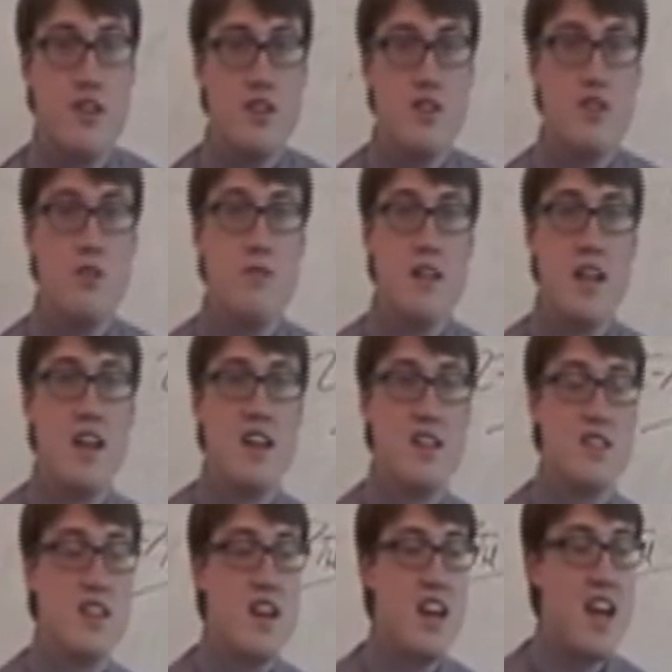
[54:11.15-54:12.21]
2
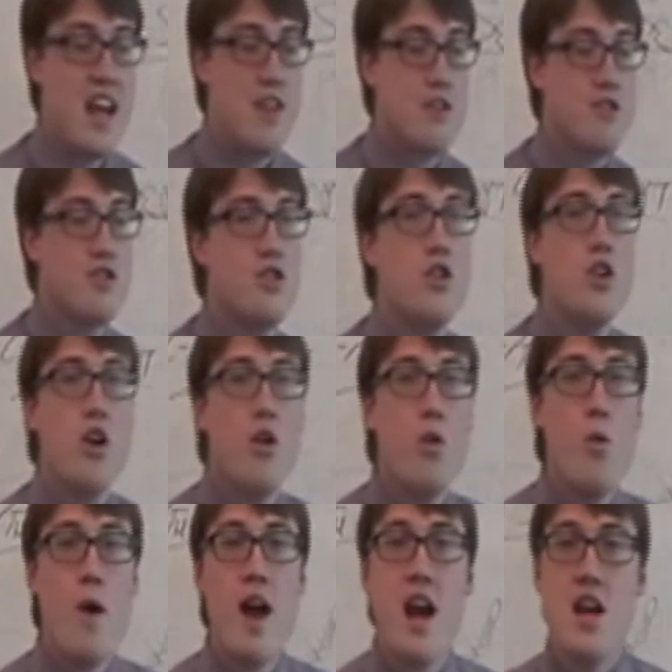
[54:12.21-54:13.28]
days. And there's no
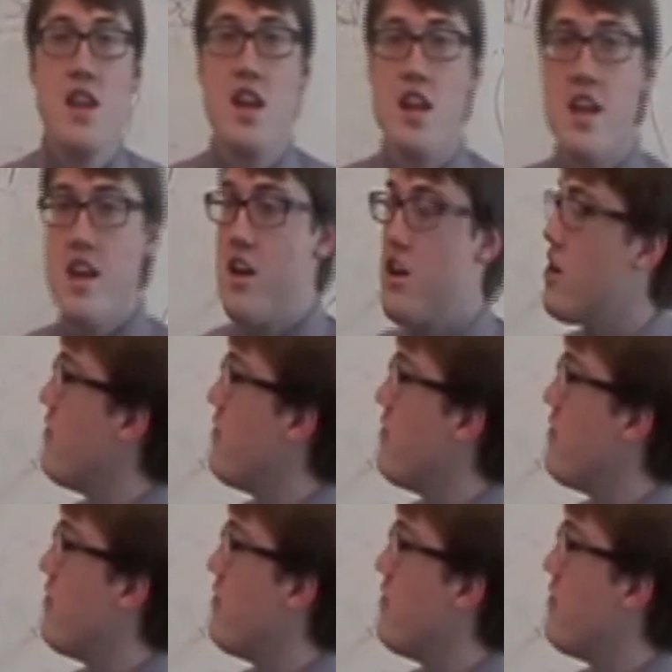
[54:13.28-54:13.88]
way that he could have